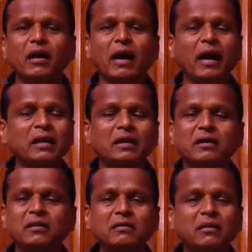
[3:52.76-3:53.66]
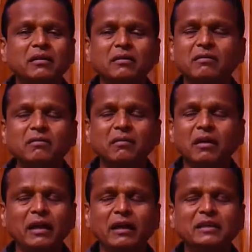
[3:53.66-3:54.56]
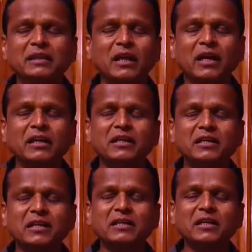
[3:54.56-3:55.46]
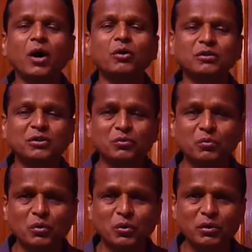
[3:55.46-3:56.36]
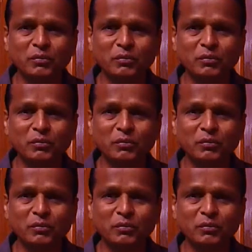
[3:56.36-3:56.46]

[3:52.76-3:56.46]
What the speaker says: And it's out of this world.